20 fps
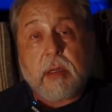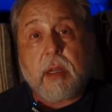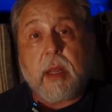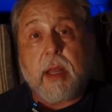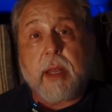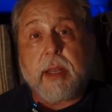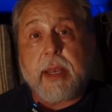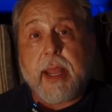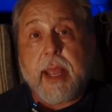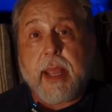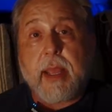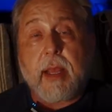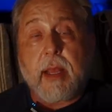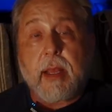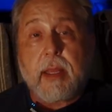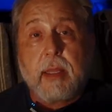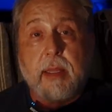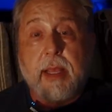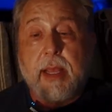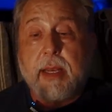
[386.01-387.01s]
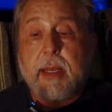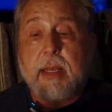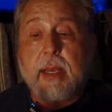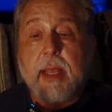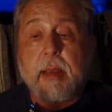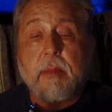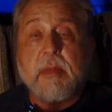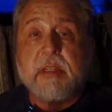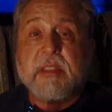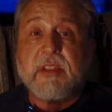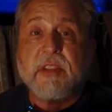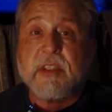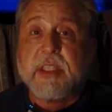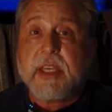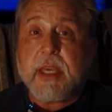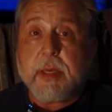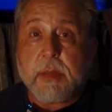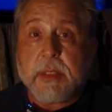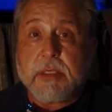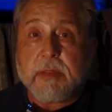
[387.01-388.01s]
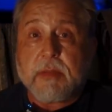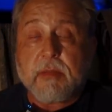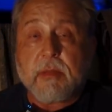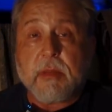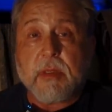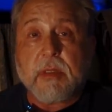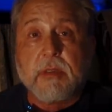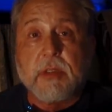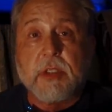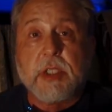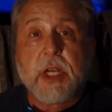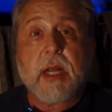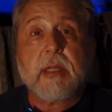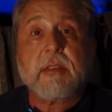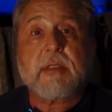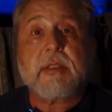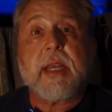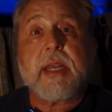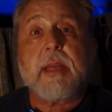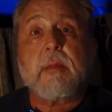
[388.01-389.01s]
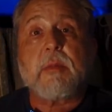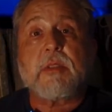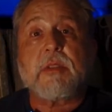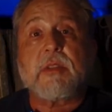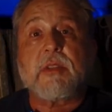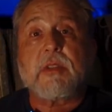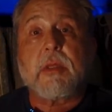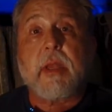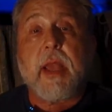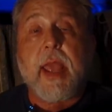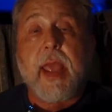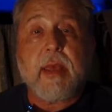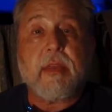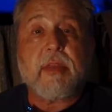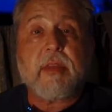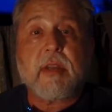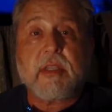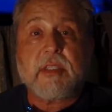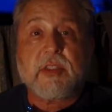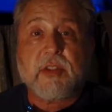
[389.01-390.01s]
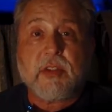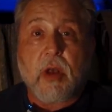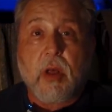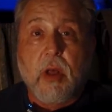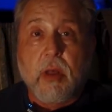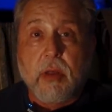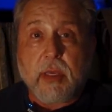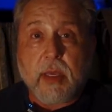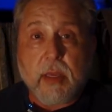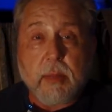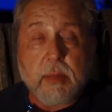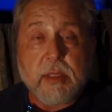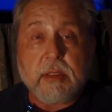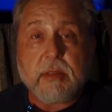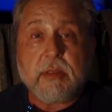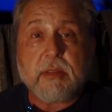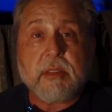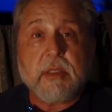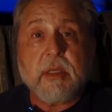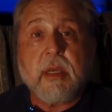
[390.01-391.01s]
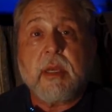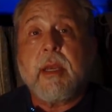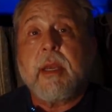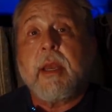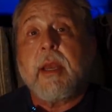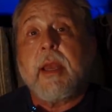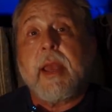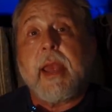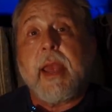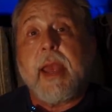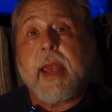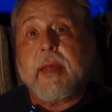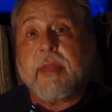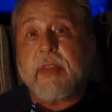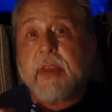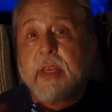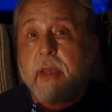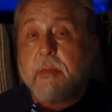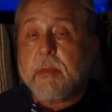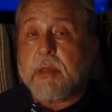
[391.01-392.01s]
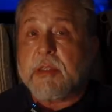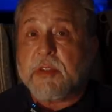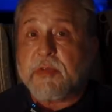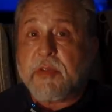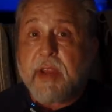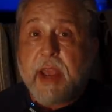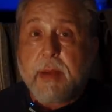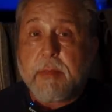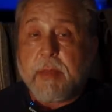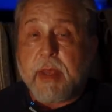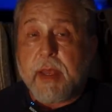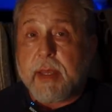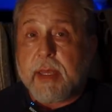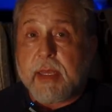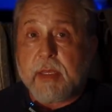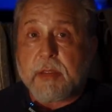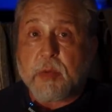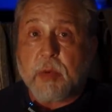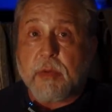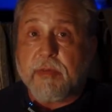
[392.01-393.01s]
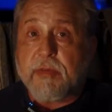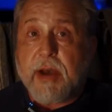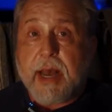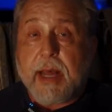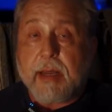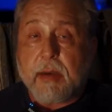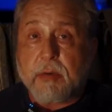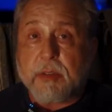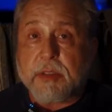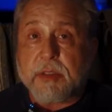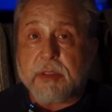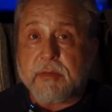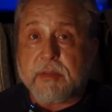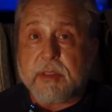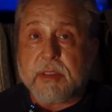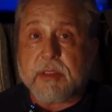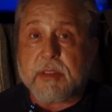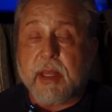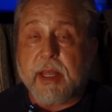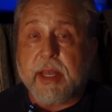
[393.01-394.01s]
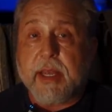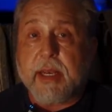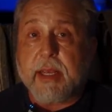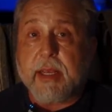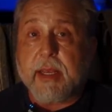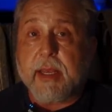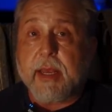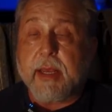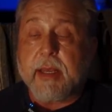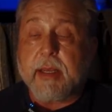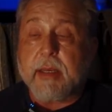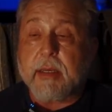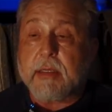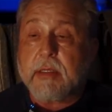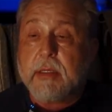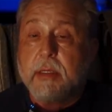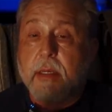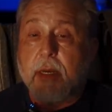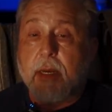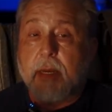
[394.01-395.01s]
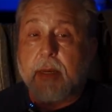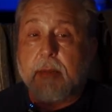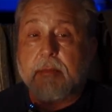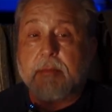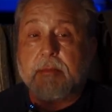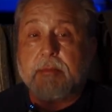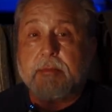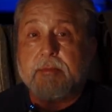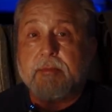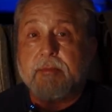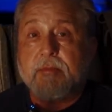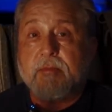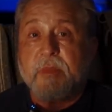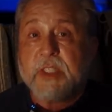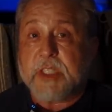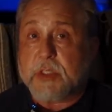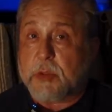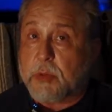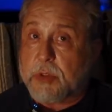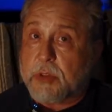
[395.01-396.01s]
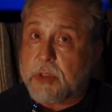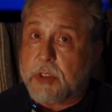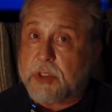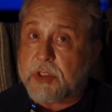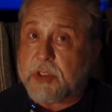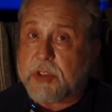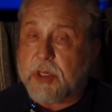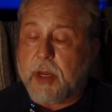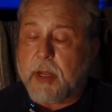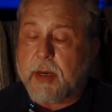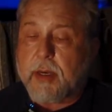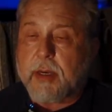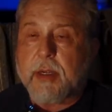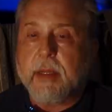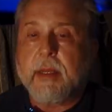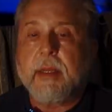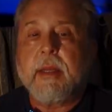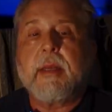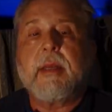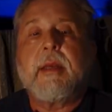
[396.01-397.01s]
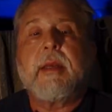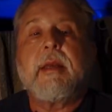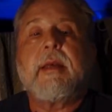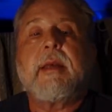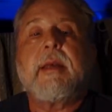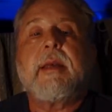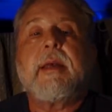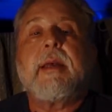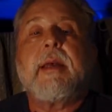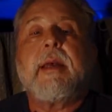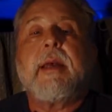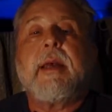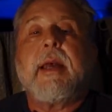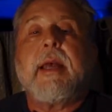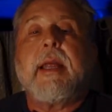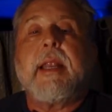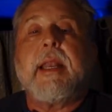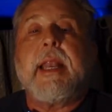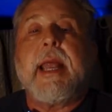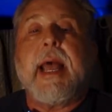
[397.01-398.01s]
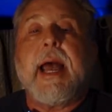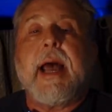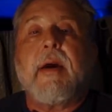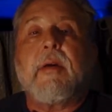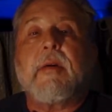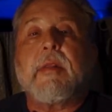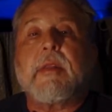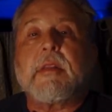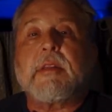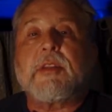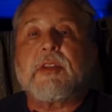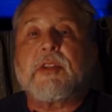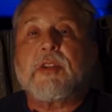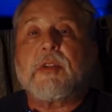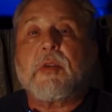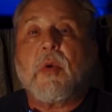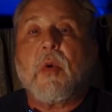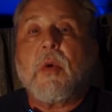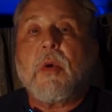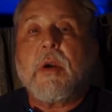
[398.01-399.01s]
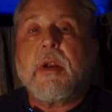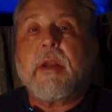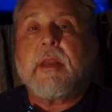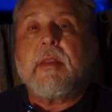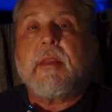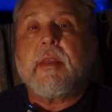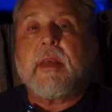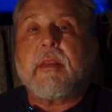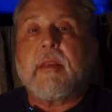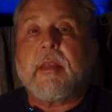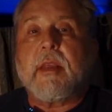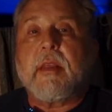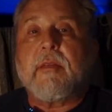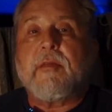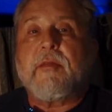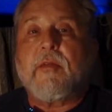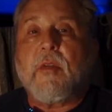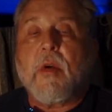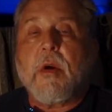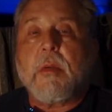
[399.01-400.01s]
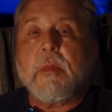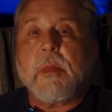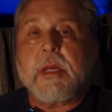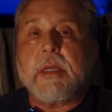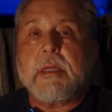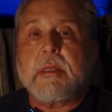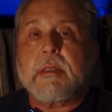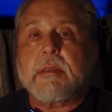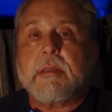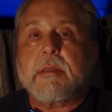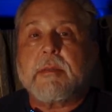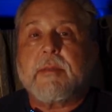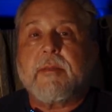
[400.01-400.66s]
a, na- a lady named Mrs. Gibbons. The child's name was Anthony Saul Gibbons and the Gibbons family, I guess, were followers of this lady, and um, this was her son. Now, the story that the informant